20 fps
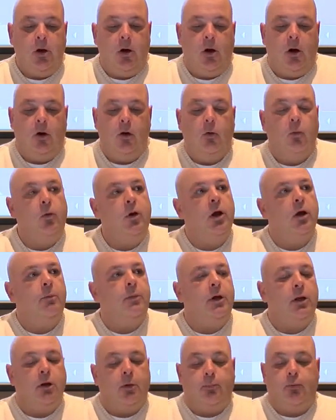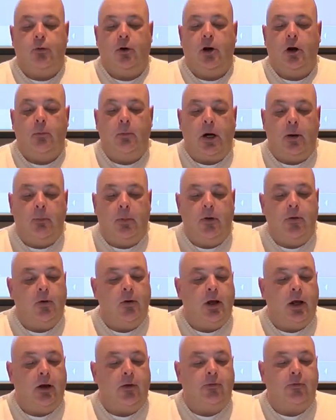On a whim and a prayer, my
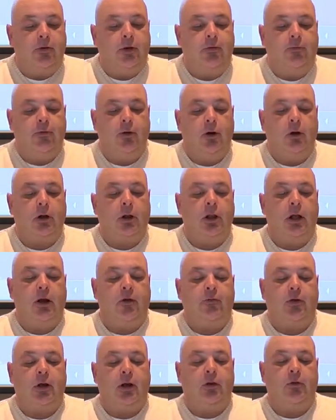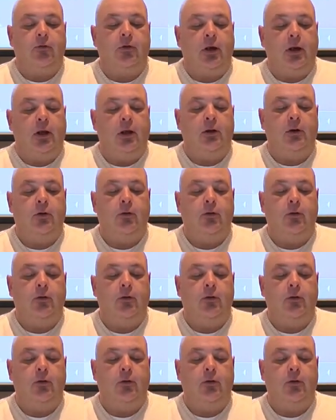mother asked, is there a class I can take